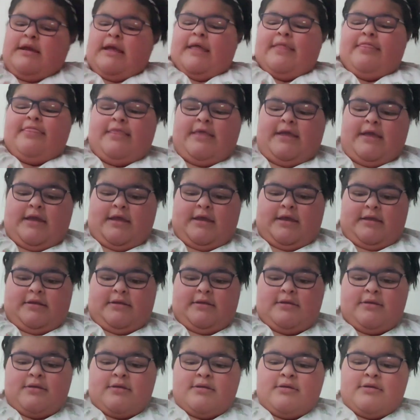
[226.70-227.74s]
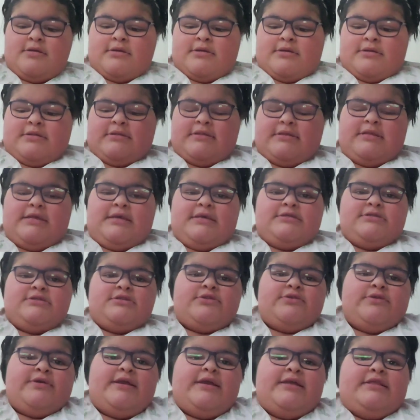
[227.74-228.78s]
And then these
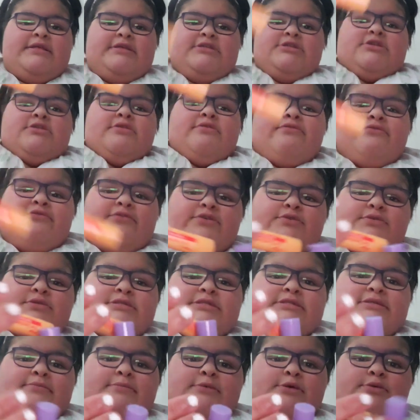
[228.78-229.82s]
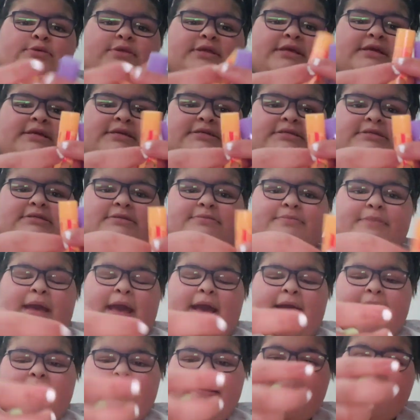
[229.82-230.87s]
three, these are the fruit smoothies
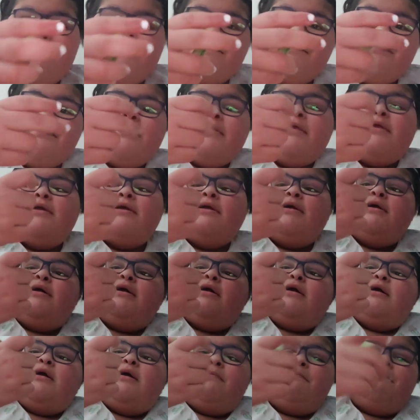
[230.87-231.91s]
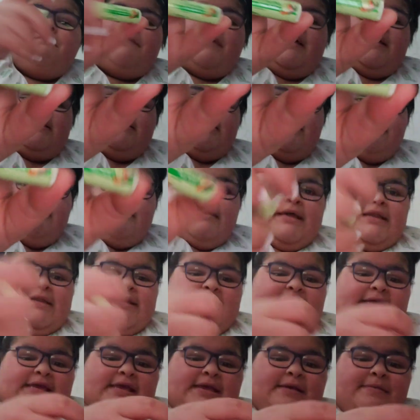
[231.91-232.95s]
pack. Um, melon
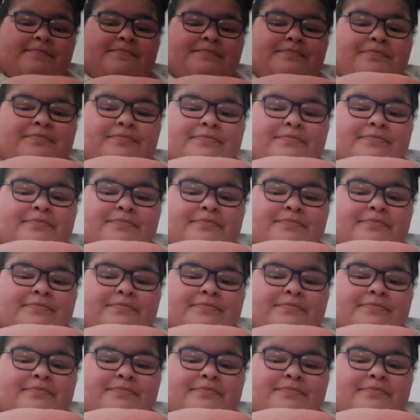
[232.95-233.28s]
Medley,